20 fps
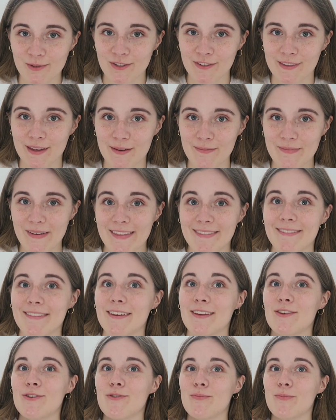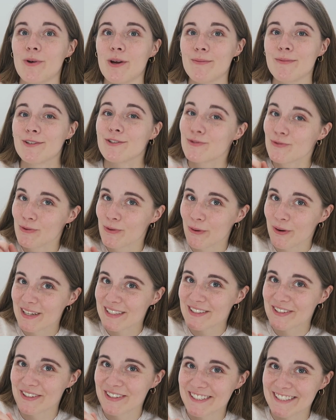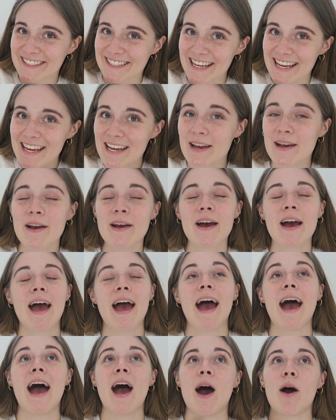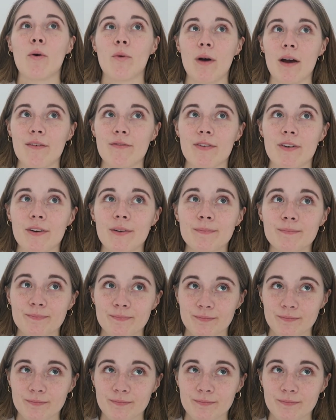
so that meant that you pretty much always got a seat. However,